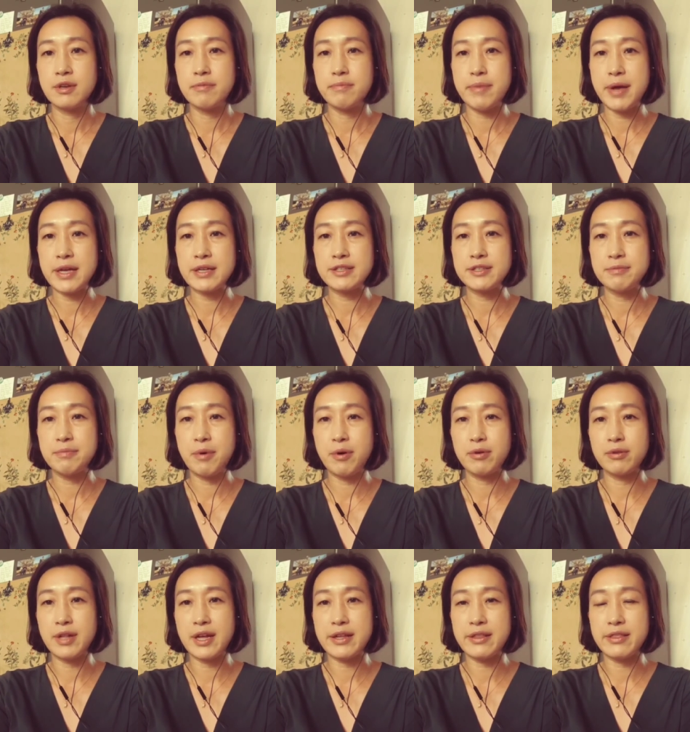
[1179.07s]

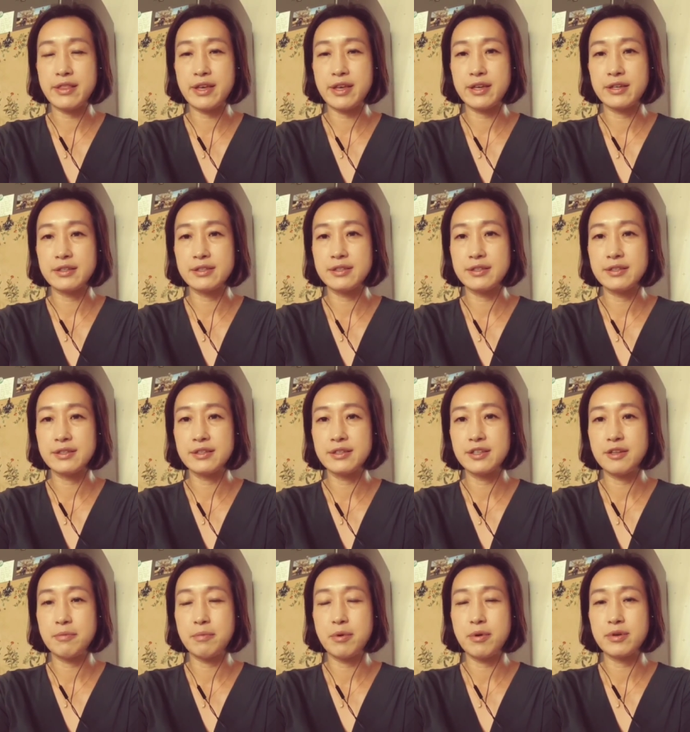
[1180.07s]
Baseball, I think,
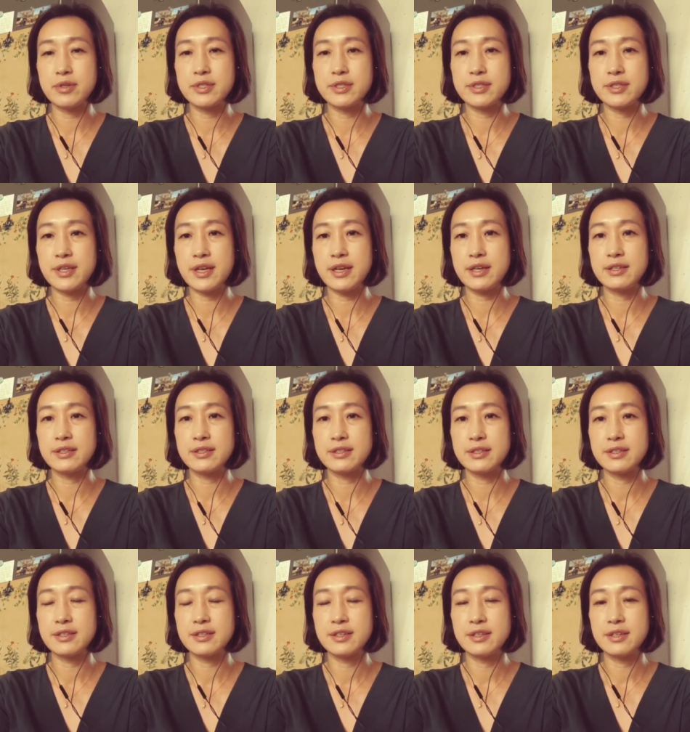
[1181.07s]
the boy said.
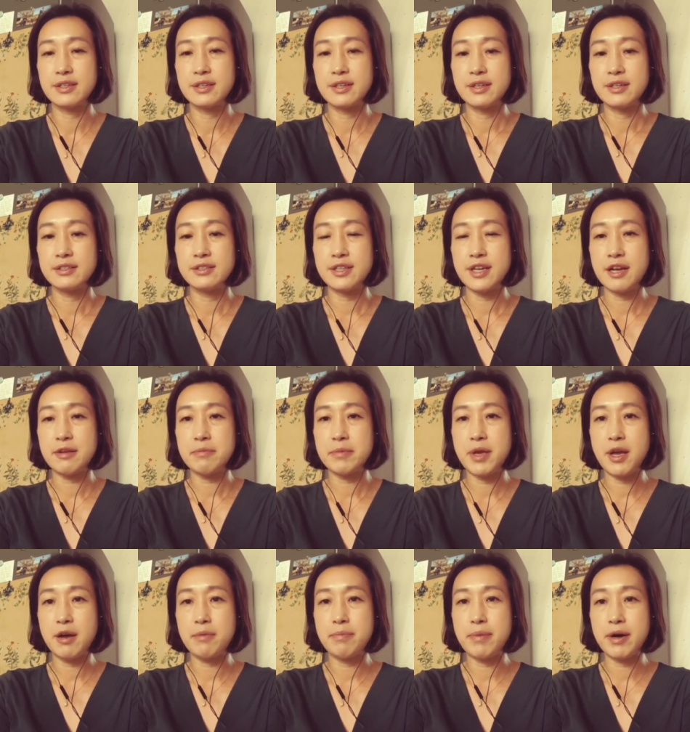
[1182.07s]
Tell
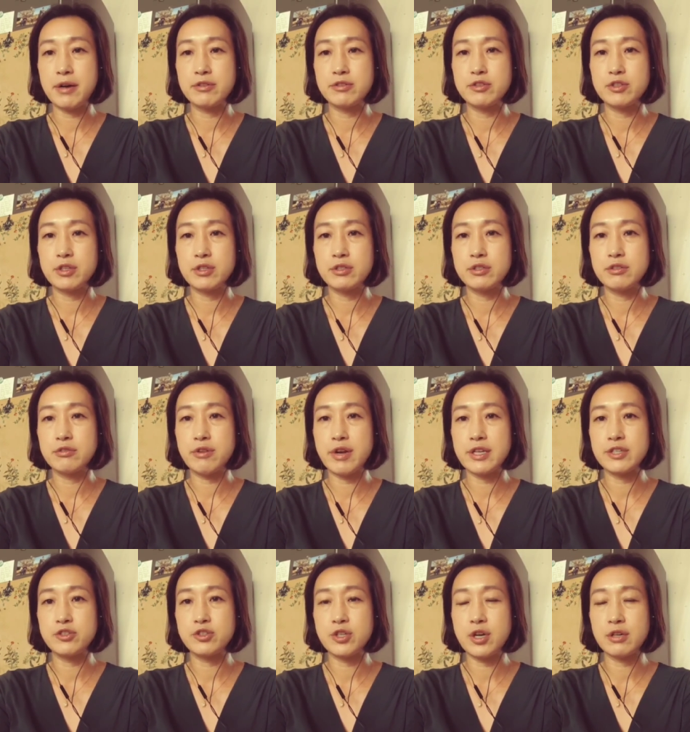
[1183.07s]
me about the
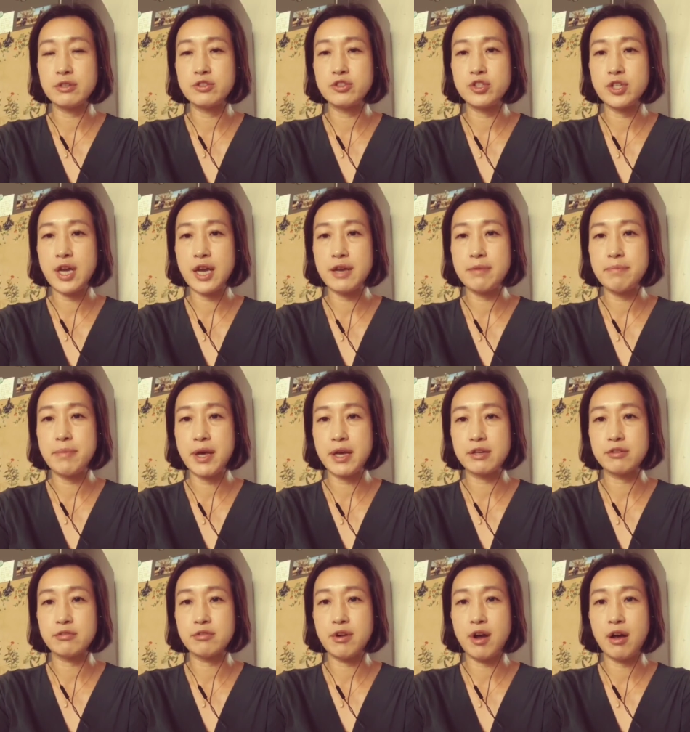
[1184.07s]
great John J.
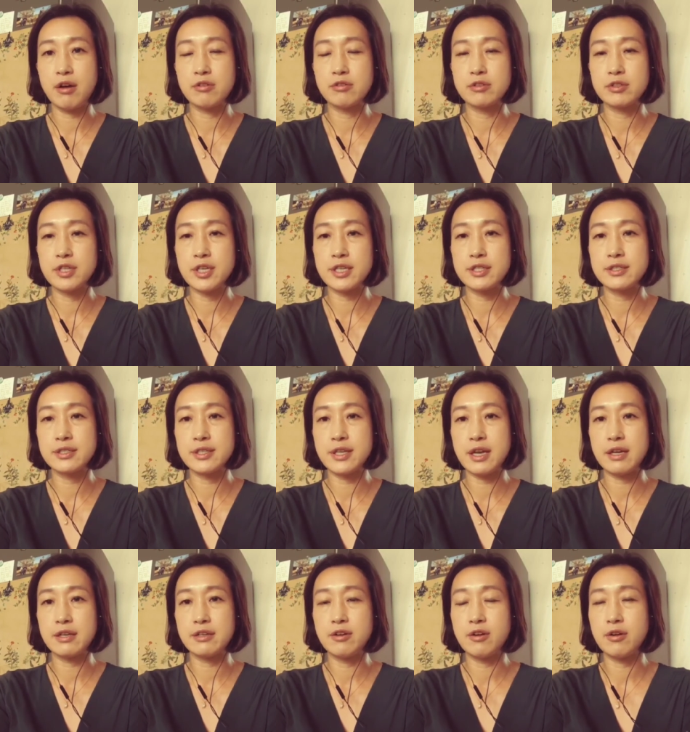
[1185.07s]
McGraw, he
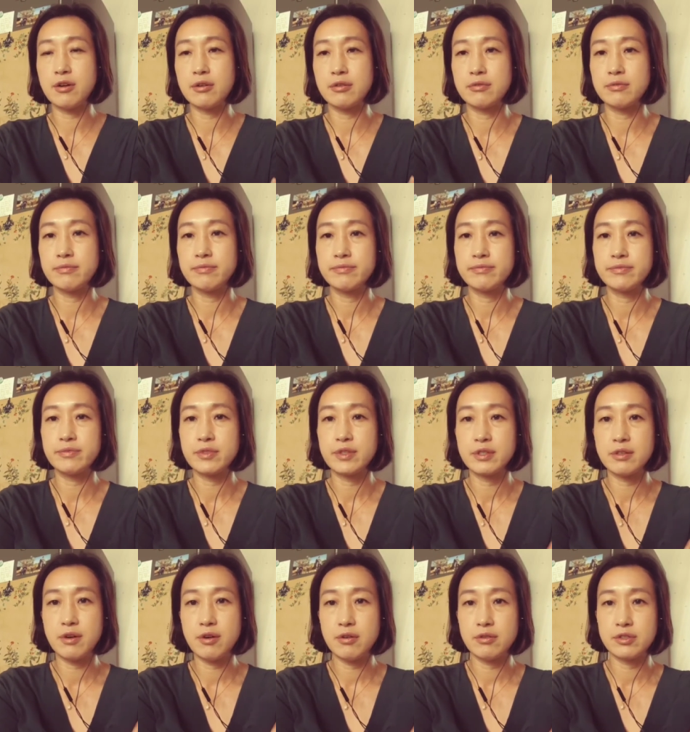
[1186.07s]
said.
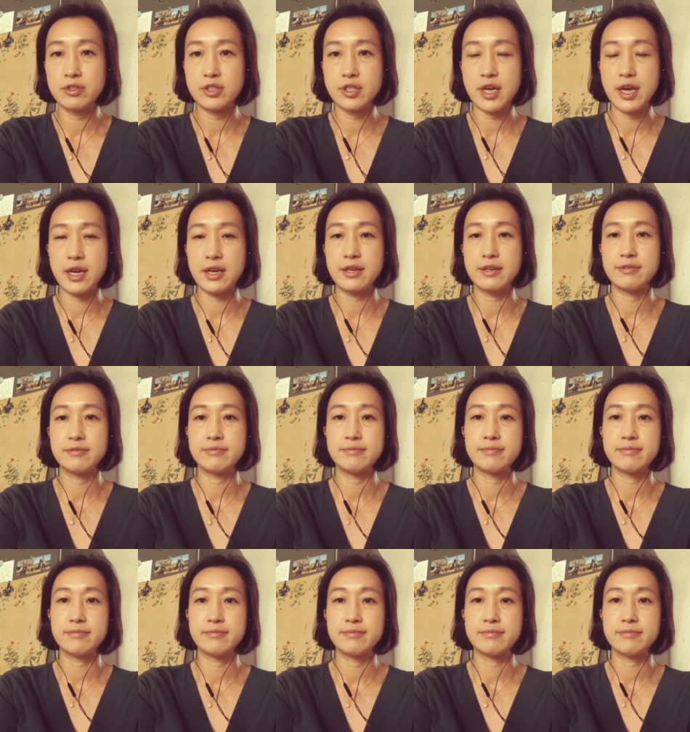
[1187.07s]
Jay.